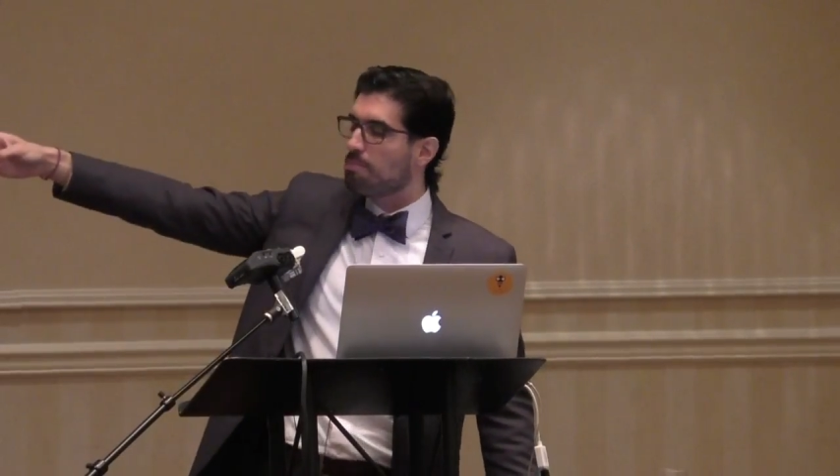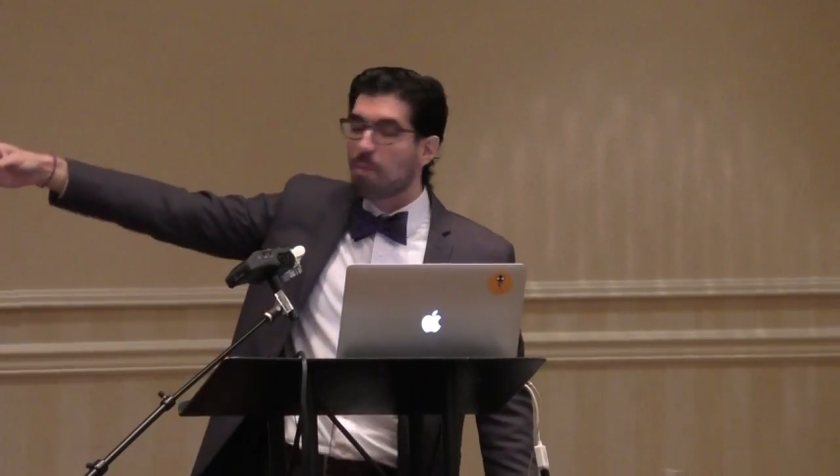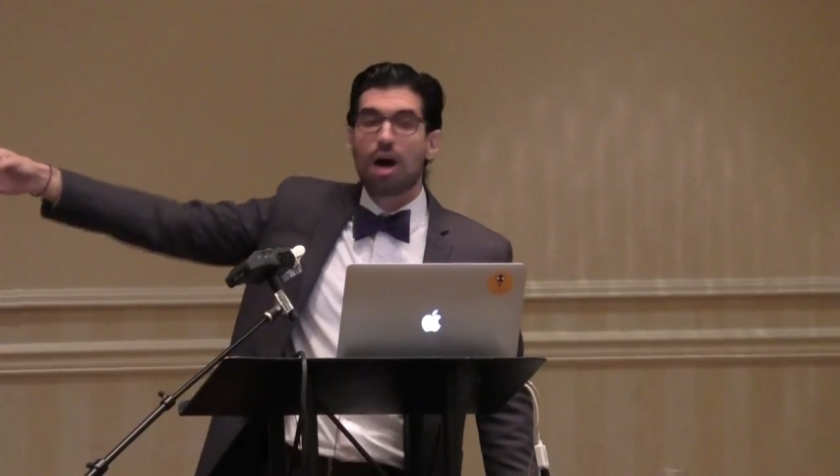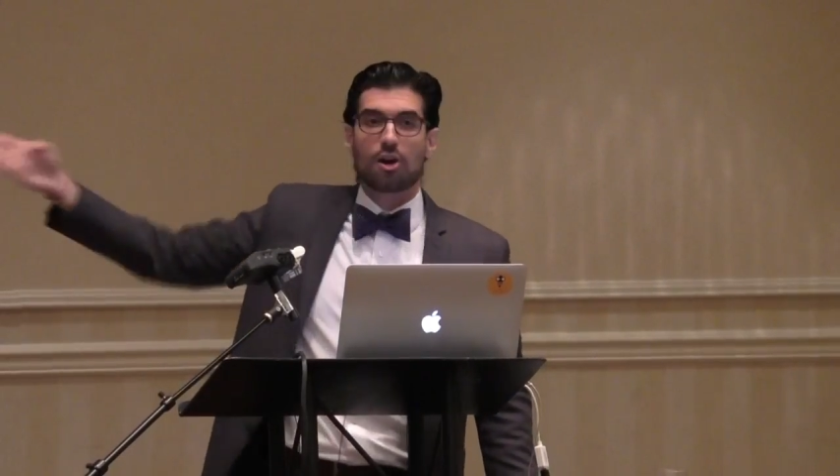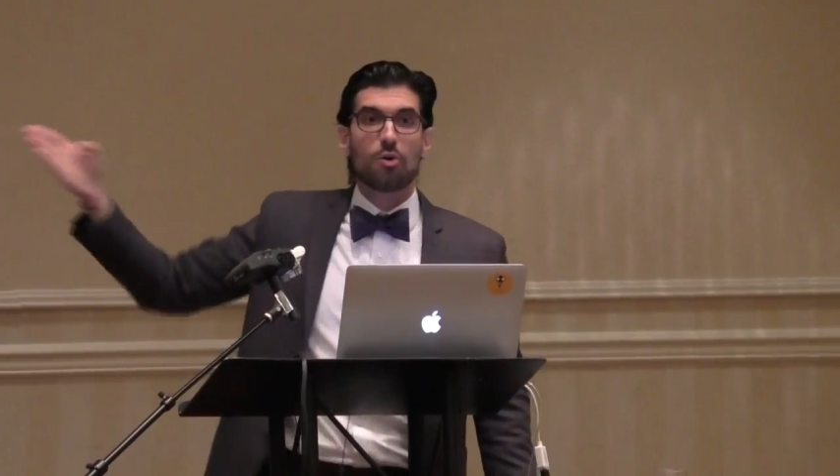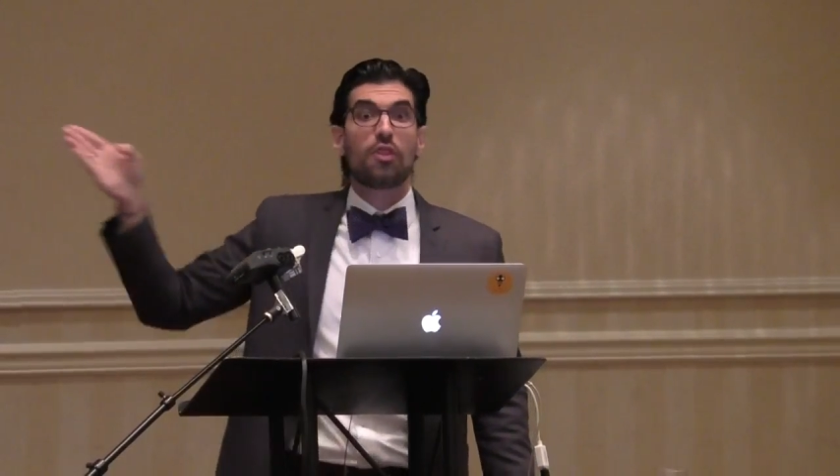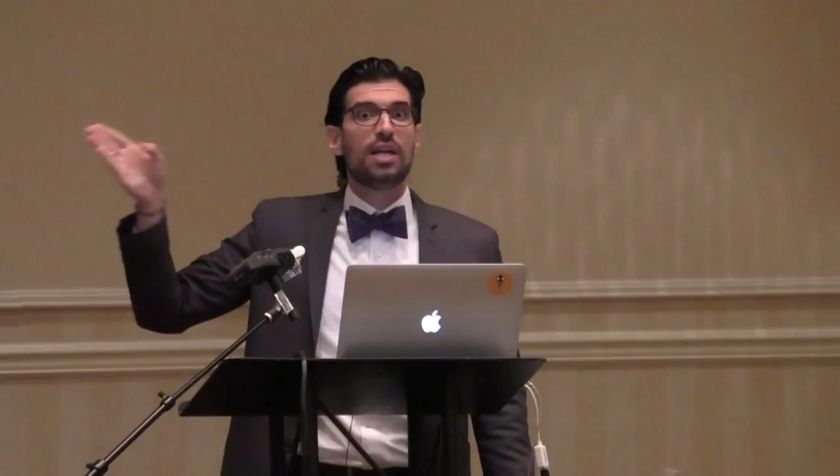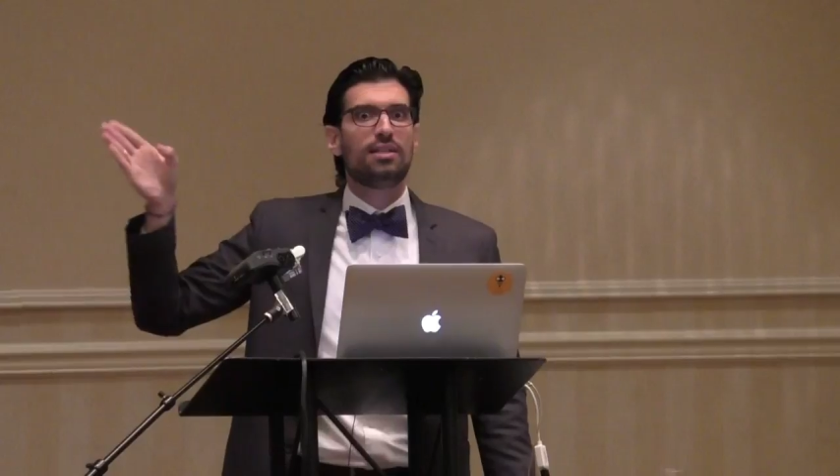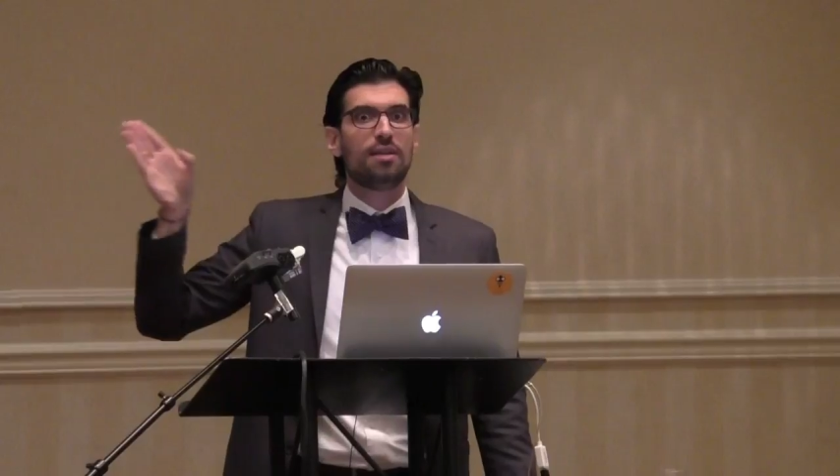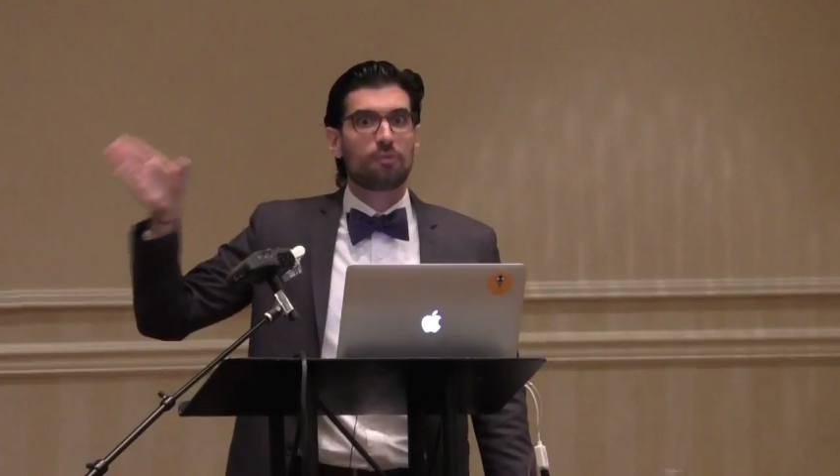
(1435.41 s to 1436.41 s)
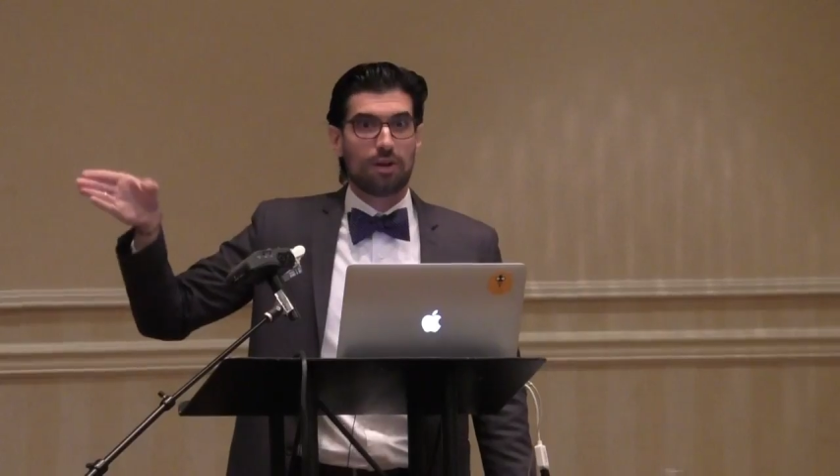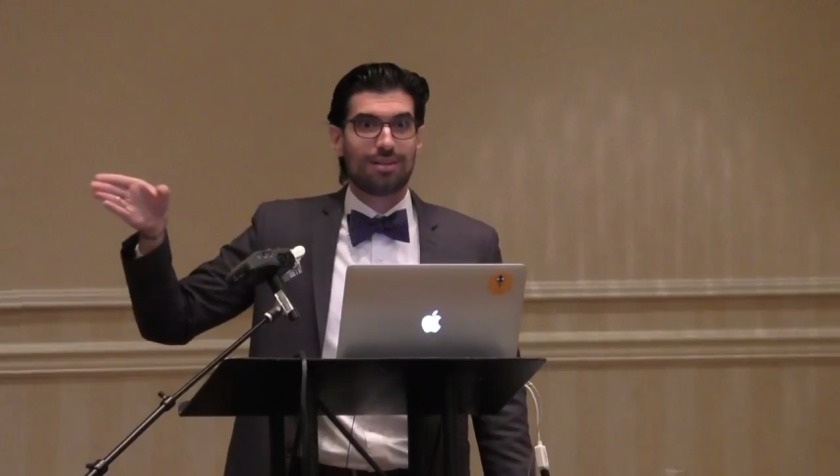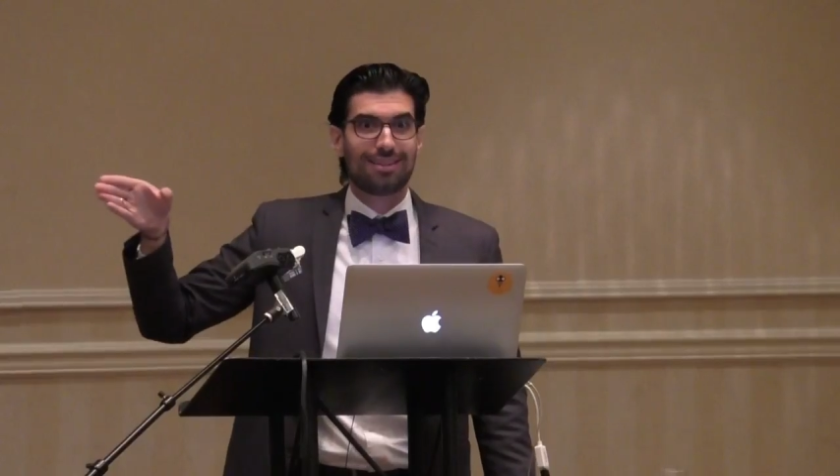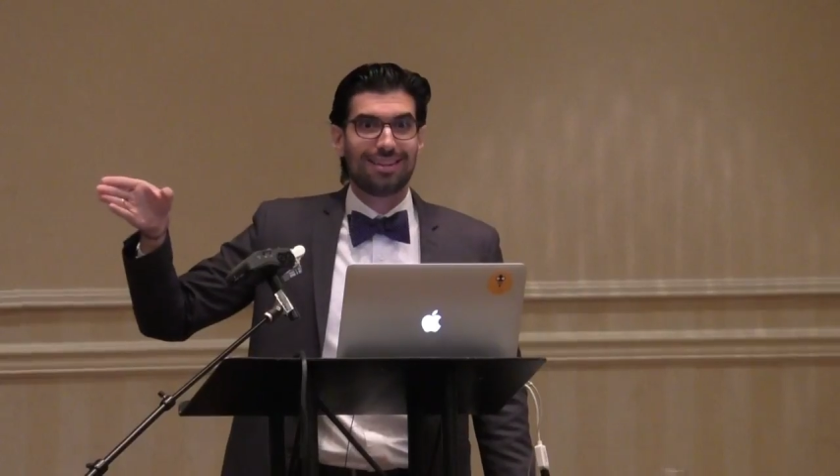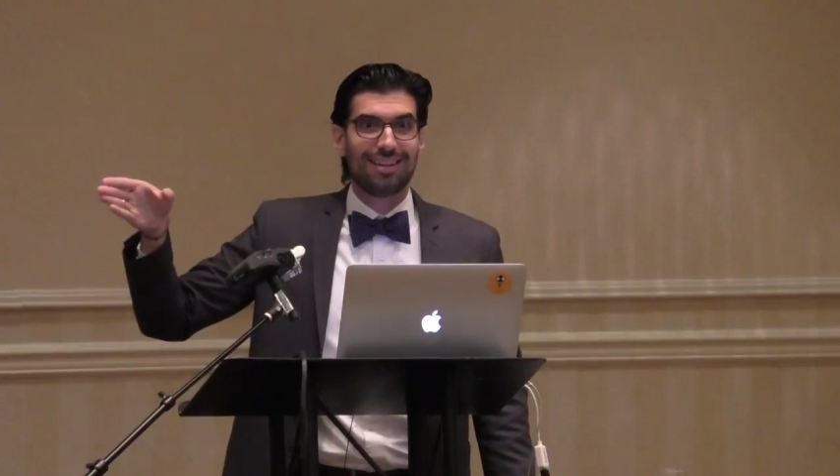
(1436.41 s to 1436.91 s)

motto, think different.